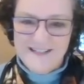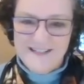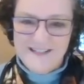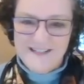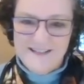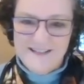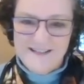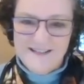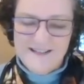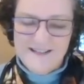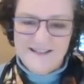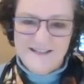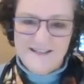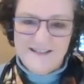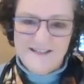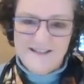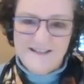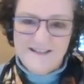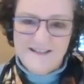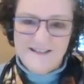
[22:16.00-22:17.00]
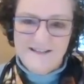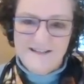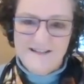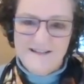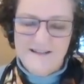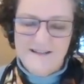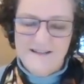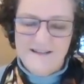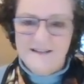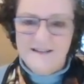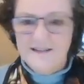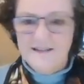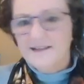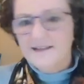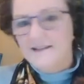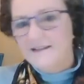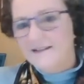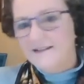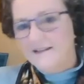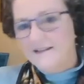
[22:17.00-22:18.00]

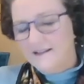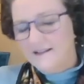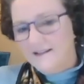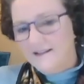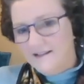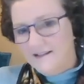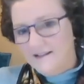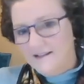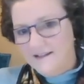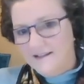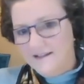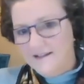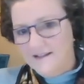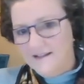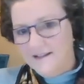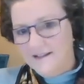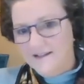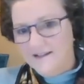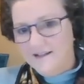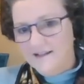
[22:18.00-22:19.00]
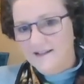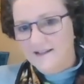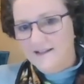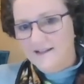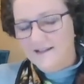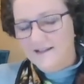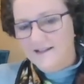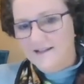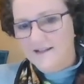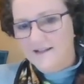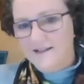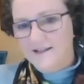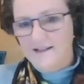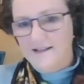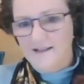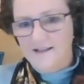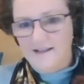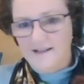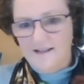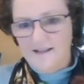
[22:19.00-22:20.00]

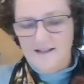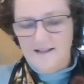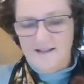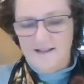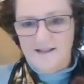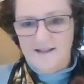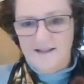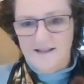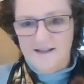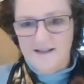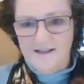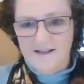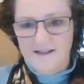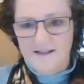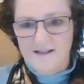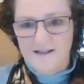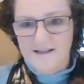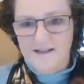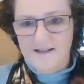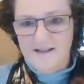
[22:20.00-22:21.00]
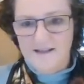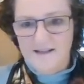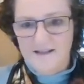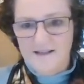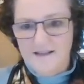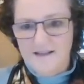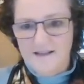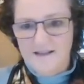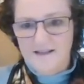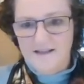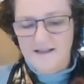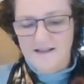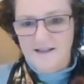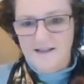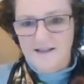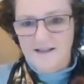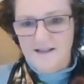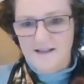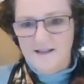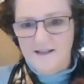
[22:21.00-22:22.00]

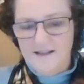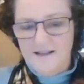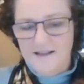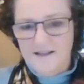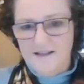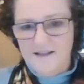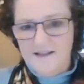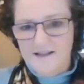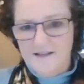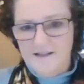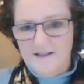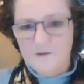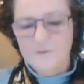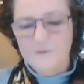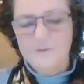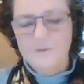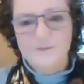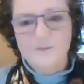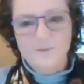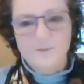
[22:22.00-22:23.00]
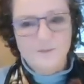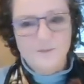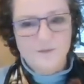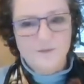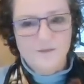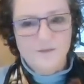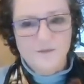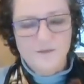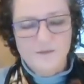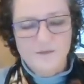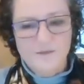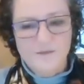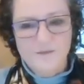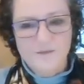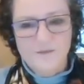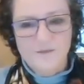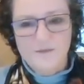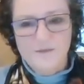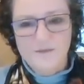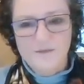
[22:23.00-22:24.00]
(not speaking)